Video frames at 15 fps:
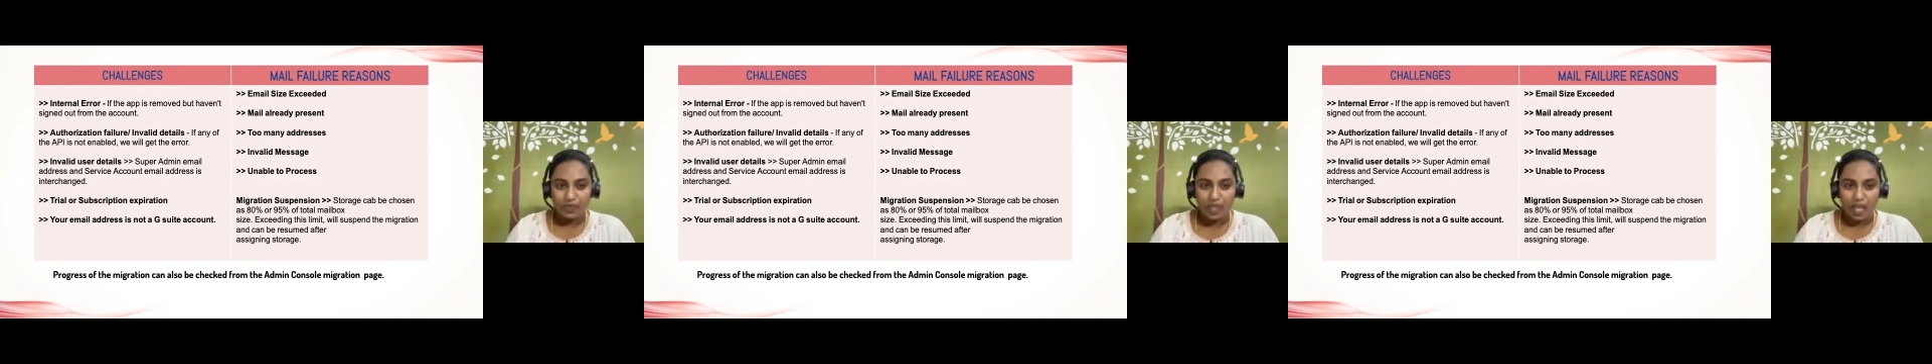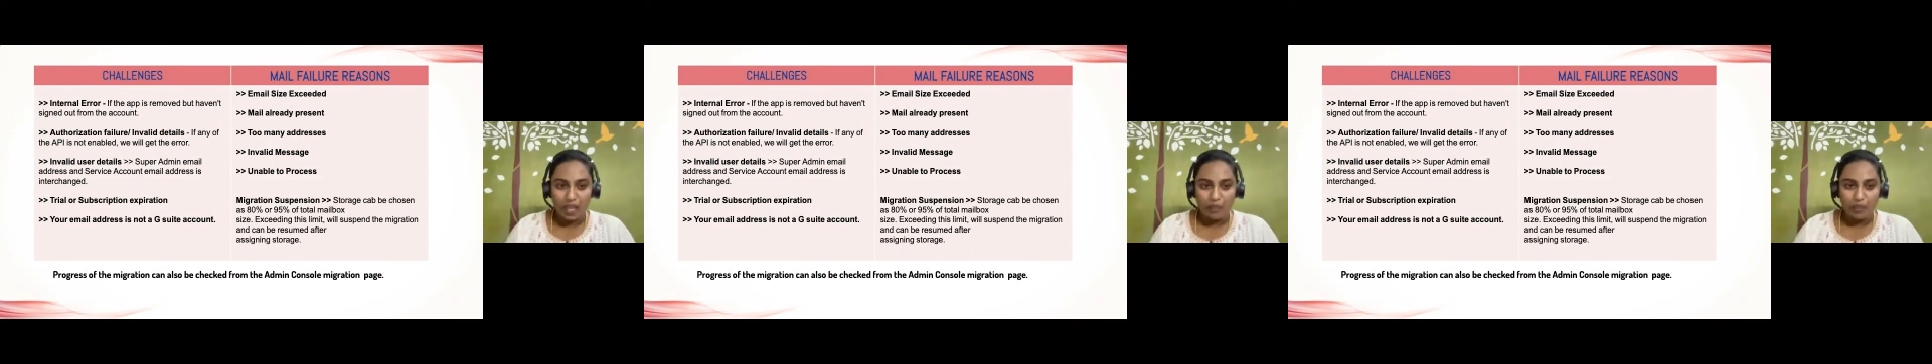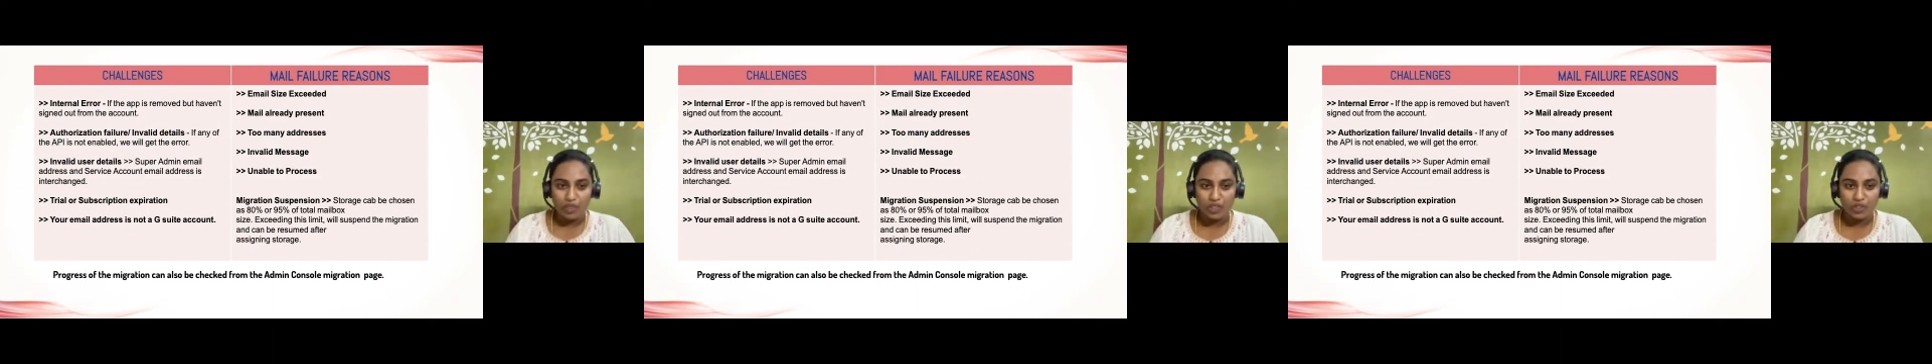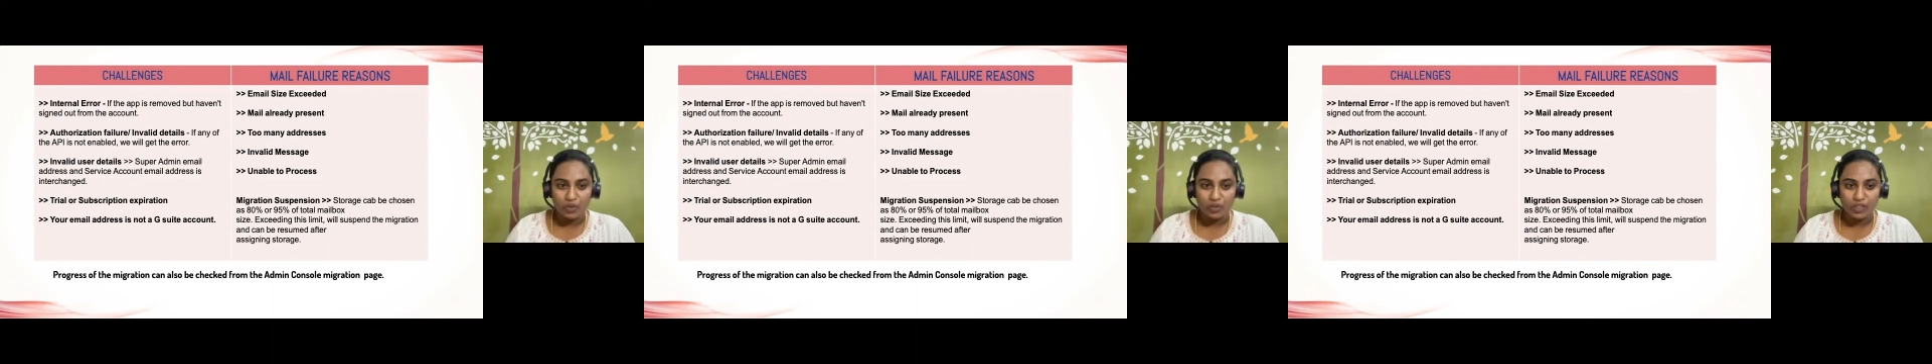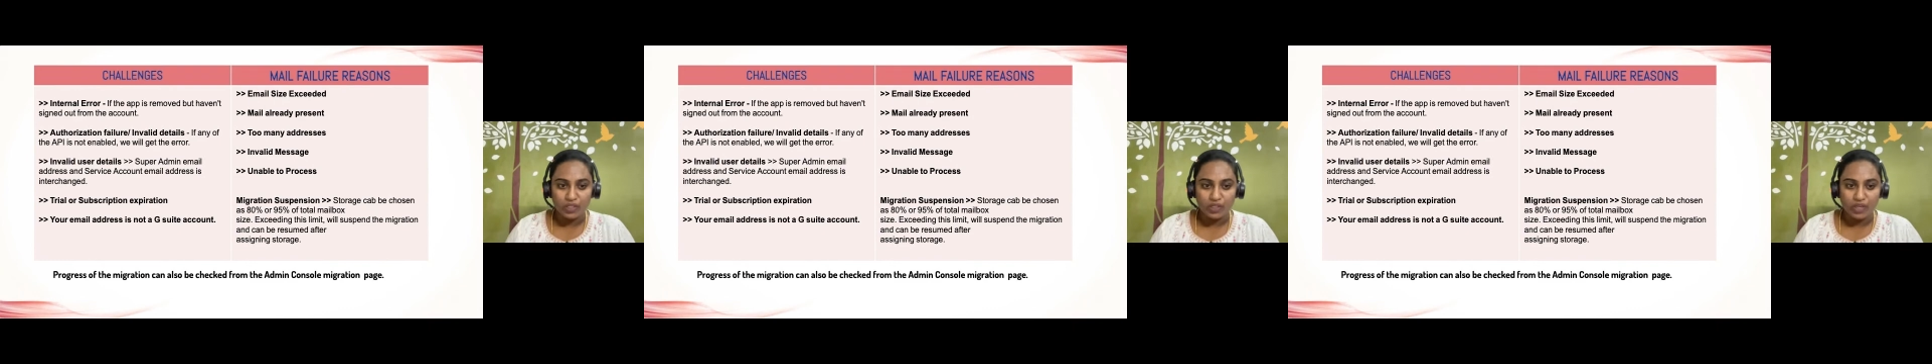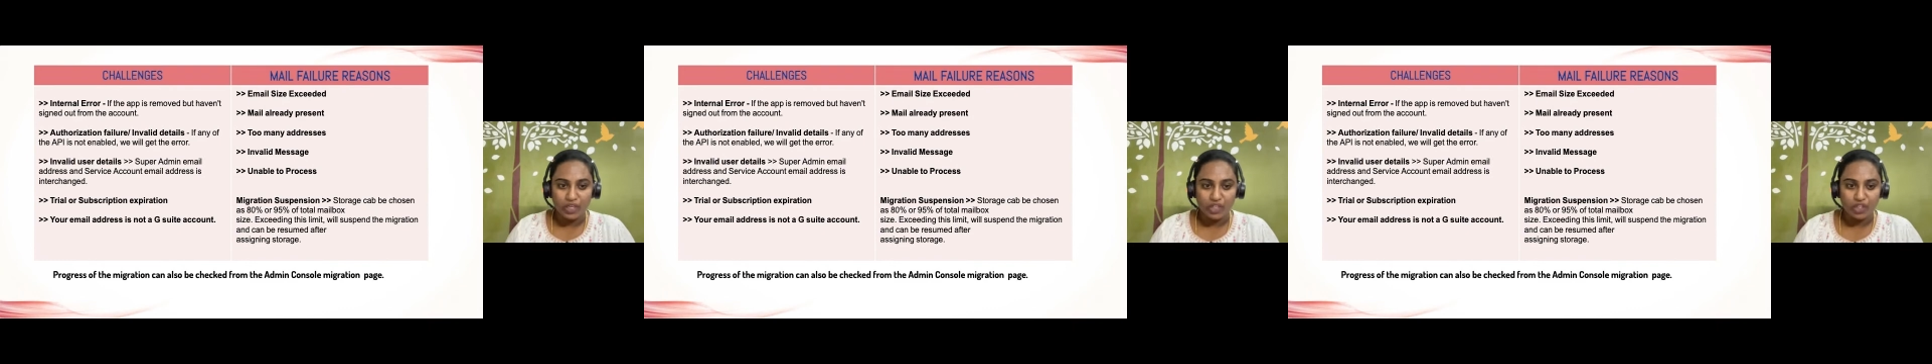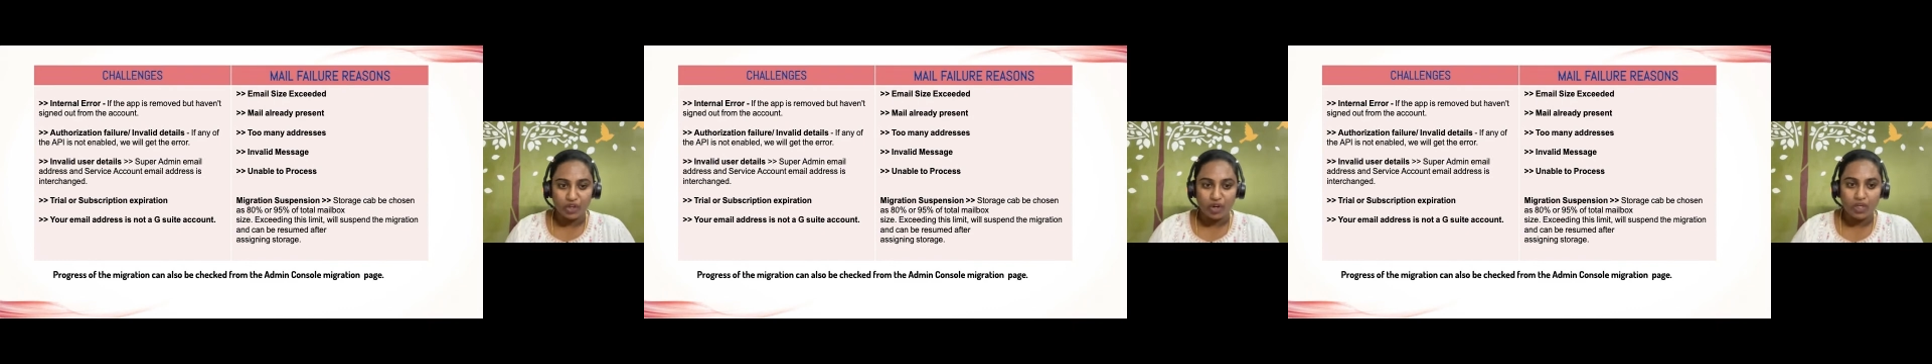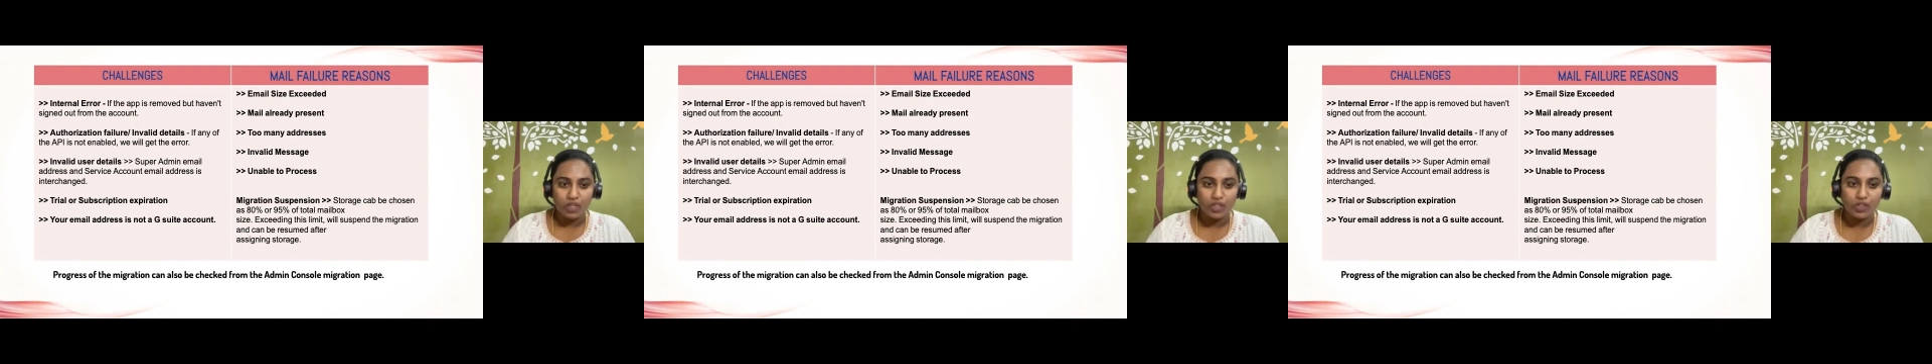I will show the
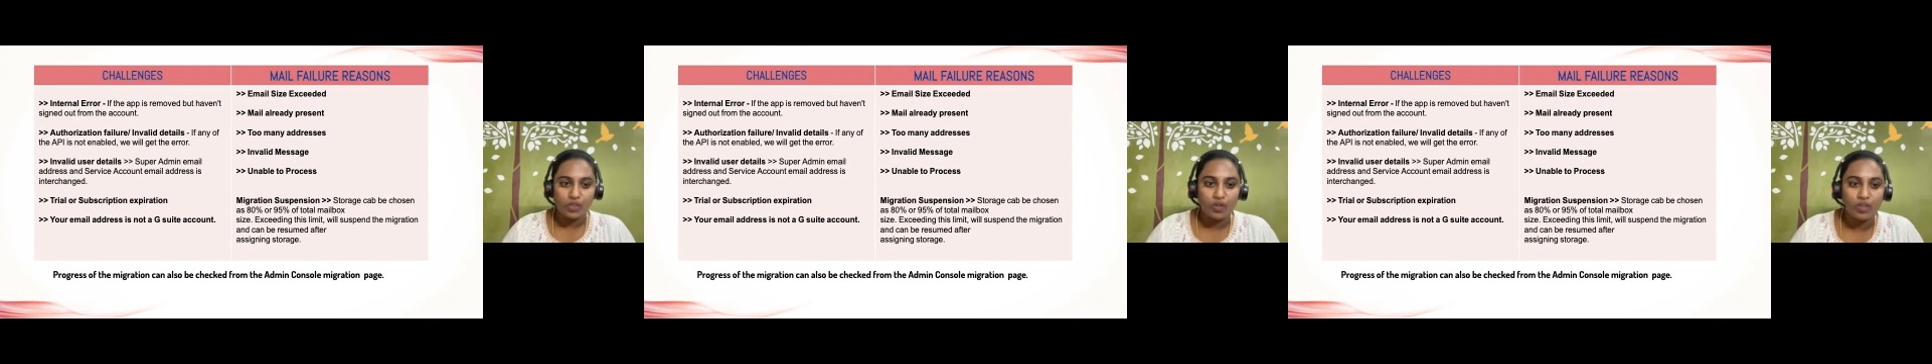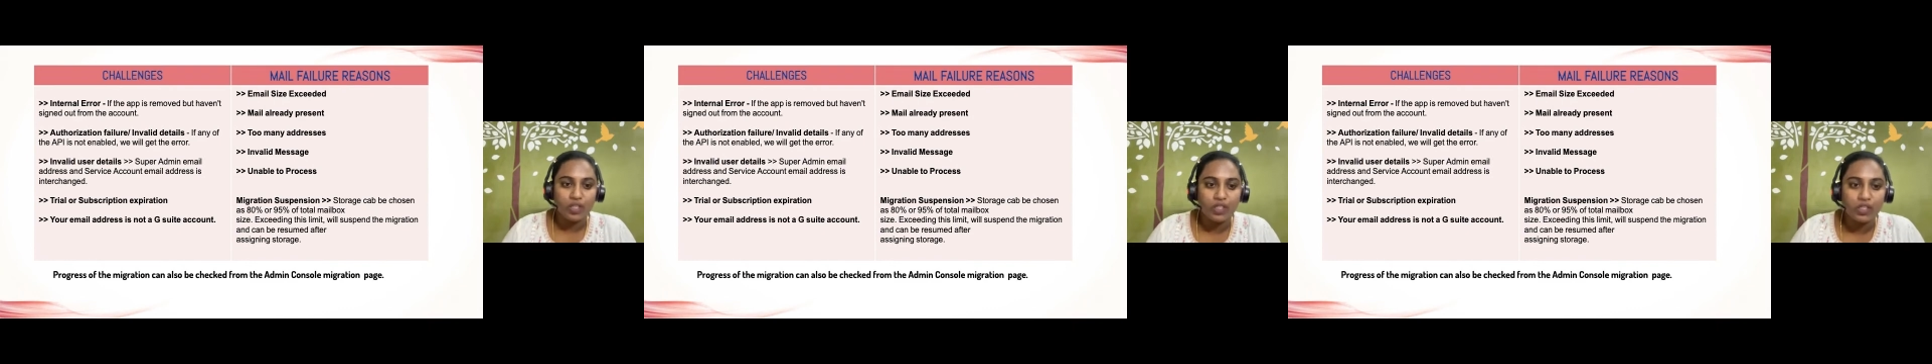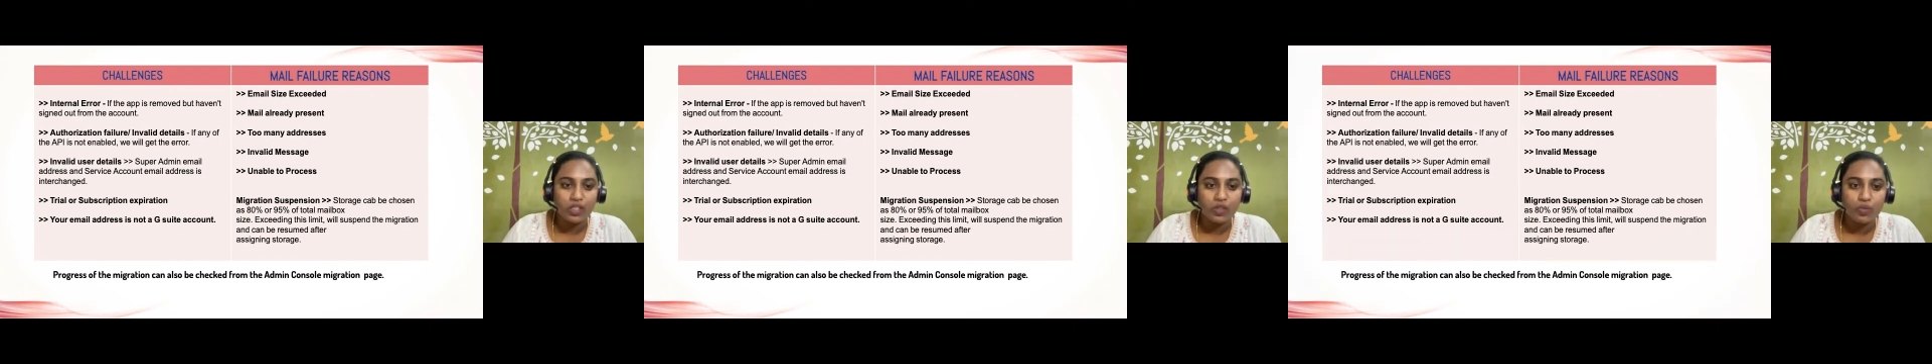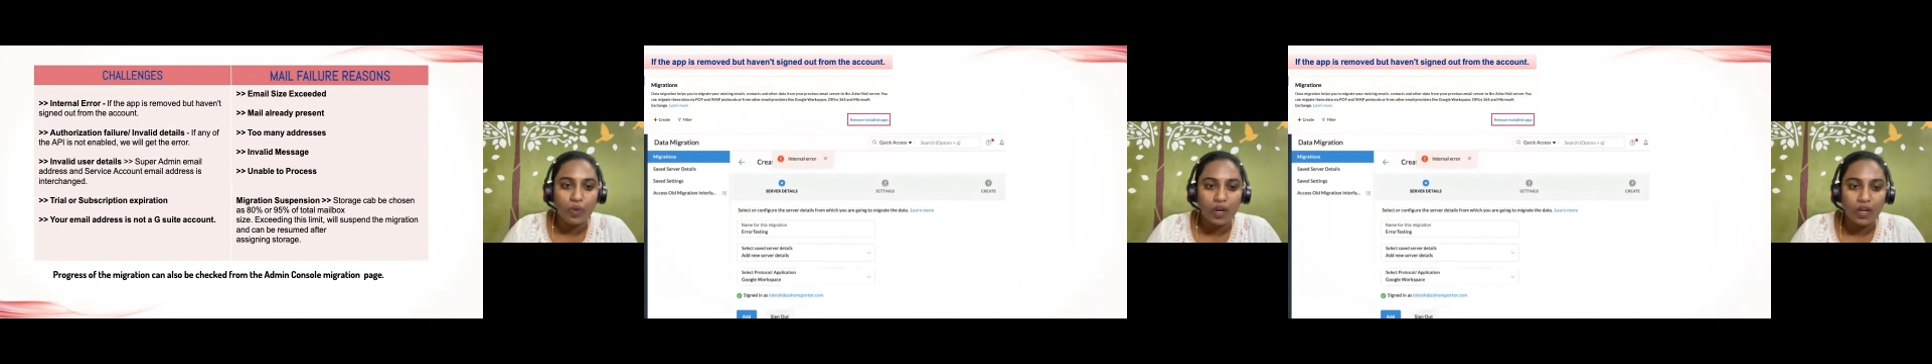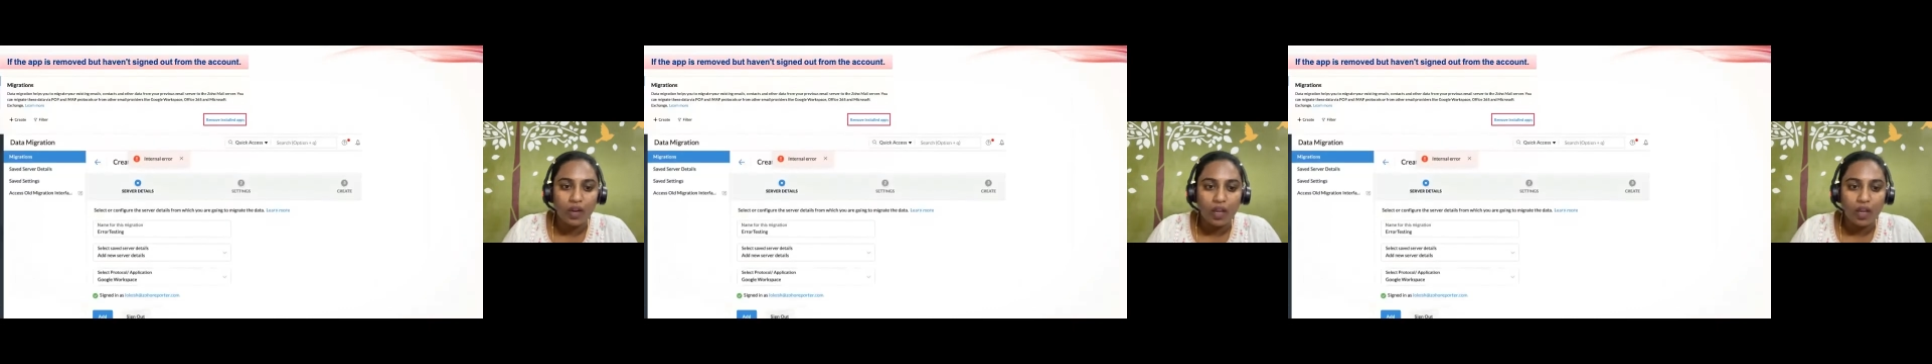screenshot. So this is one